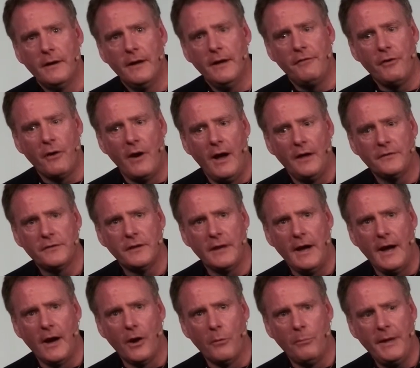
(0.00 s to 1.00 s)
if you're asking
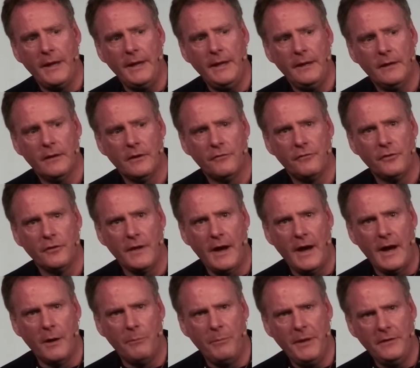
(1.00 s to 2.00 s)
IRP or if you're in the
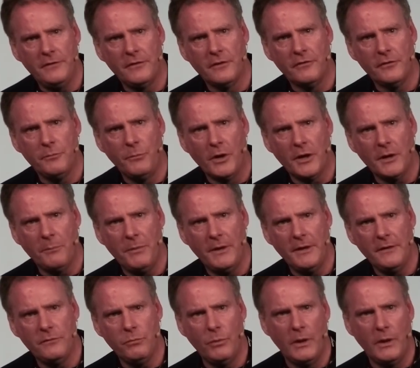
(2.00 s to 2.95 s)
IRP service marketplace?